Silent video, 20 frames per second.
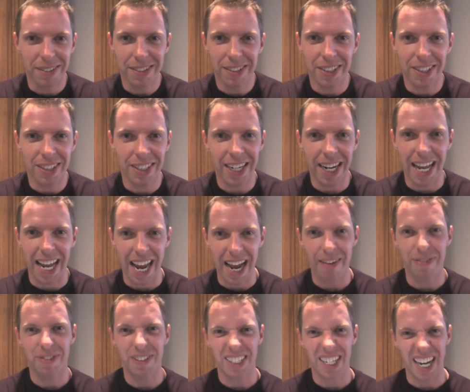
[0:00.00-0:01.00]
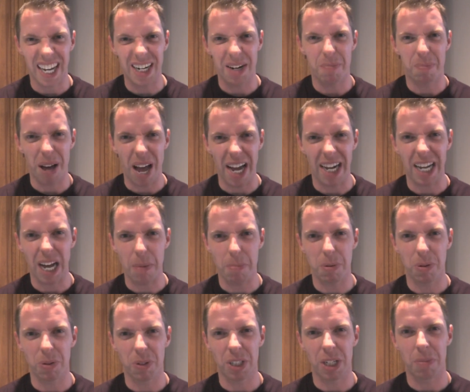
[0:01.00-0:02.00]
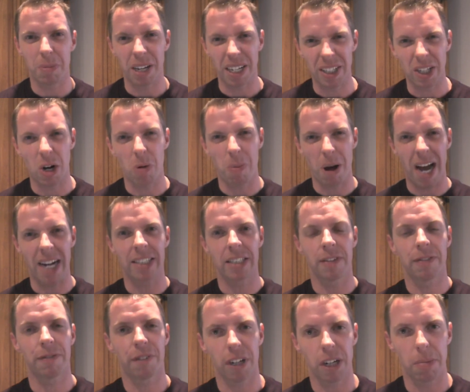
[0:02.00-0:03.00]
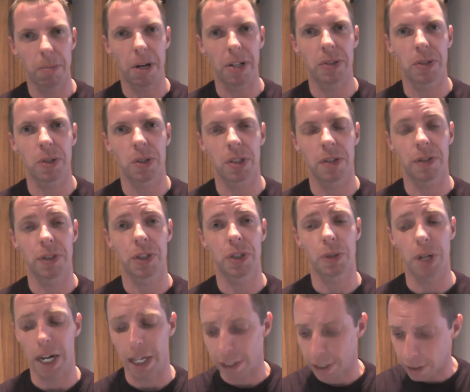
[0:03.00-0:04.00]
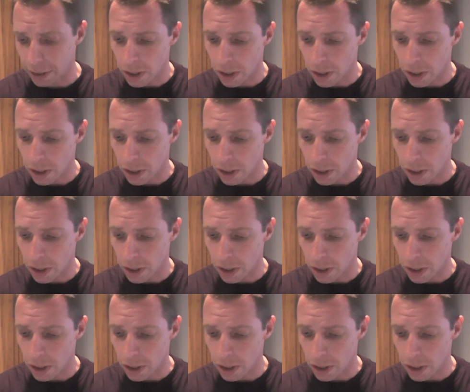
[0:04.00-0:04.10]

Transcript: You're going to have to kind of back up a little bit and go back to fundamentals of strength.